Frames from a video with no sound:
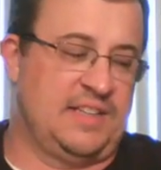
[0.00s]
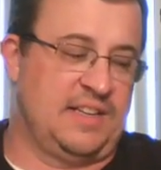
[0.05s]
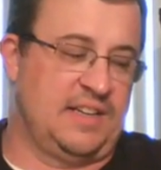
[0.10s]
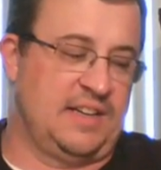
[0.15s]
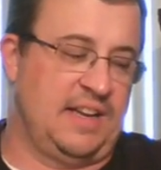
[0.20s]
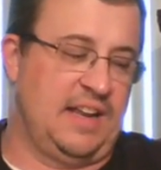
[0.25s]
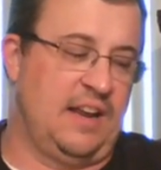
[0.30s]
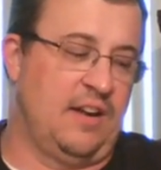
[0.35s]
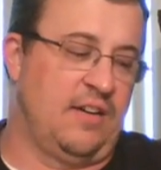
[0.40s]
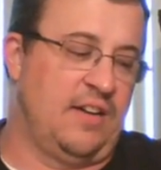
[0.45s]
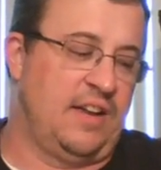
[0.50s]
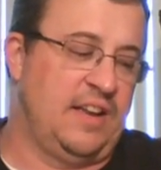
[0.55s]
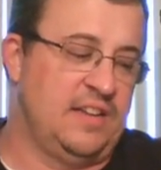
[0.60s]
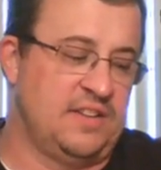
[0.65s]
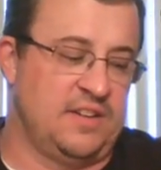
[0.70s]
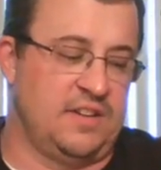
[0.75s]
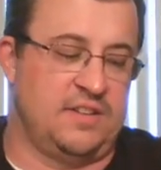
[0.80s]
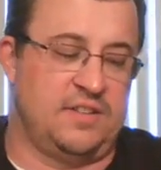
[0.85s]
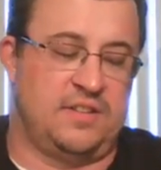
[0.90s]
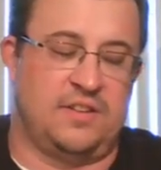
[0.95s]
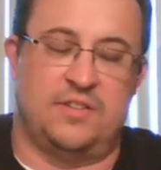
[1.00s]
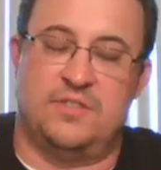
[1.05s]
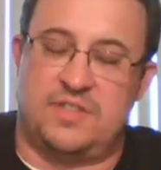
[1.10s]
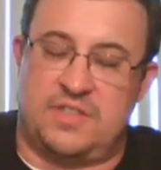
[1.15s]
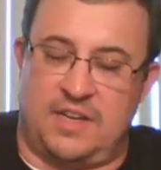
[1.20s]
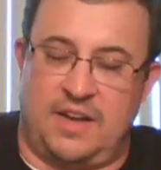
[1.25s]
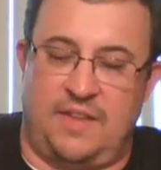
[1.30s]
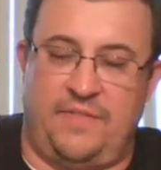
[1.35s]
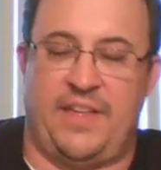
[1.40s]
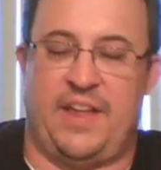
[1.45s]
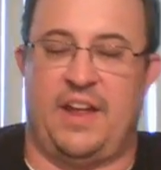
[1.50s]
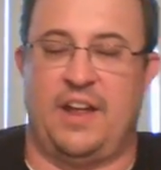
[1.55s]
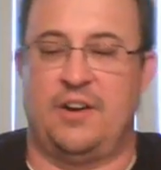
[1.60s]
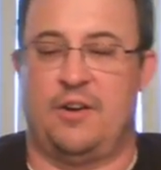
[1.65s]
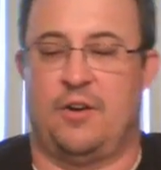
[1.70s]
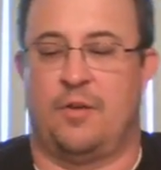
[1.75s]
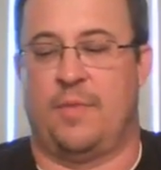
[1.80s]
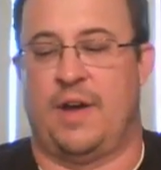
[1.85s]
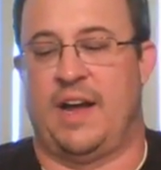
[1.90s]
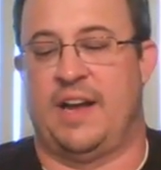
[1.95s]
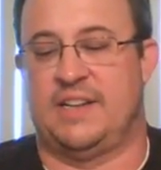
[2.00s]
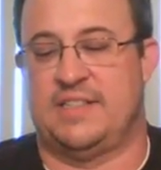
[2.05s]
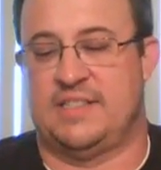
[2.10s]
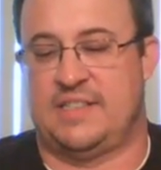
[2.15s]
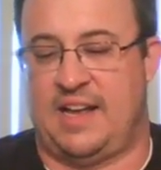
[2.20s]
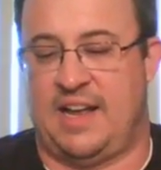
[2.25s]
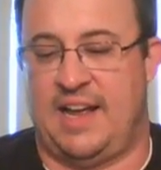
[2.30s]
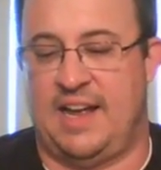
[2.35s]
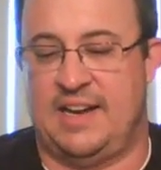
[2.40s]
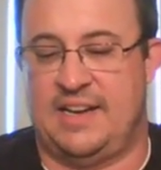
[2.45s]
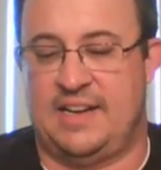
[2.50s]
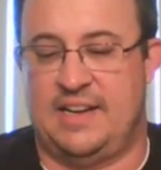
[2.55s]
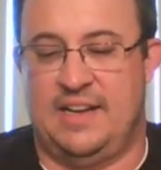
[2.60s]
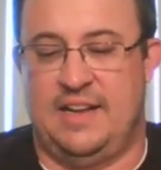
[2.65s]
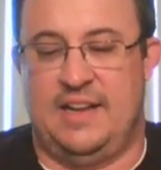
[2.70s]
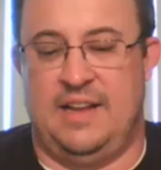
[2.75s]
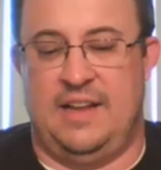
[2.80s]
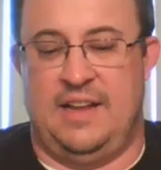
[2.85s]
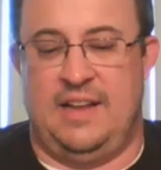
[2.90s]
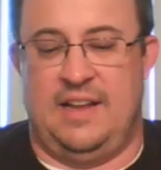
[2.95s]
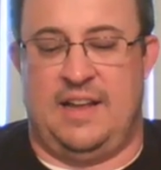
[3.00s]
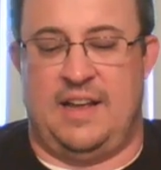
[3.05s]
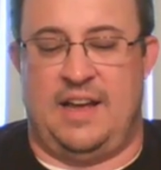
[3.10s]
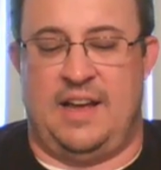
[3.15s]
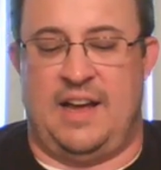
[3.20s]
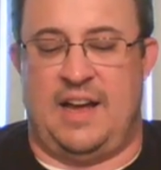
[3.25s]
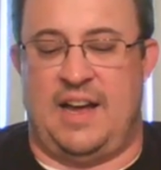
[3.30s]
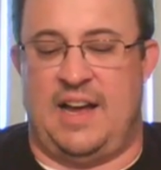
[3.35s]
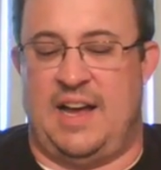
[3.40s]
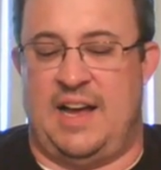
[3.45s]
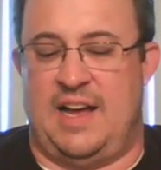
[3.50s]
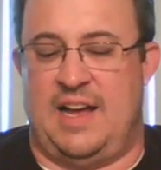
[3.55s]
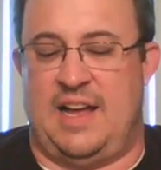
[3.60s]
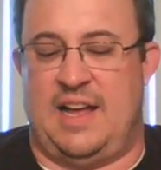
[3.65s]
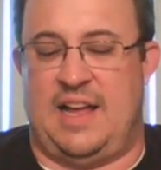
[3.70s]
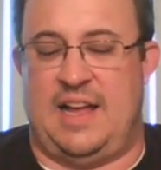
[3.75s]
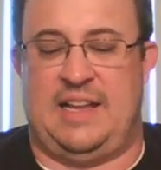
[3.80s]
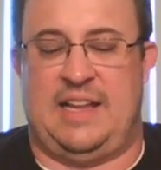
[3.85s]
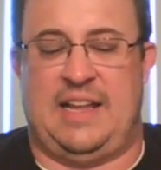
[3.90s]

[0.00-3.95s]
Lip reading: and here he's going to do stuff that undermines that.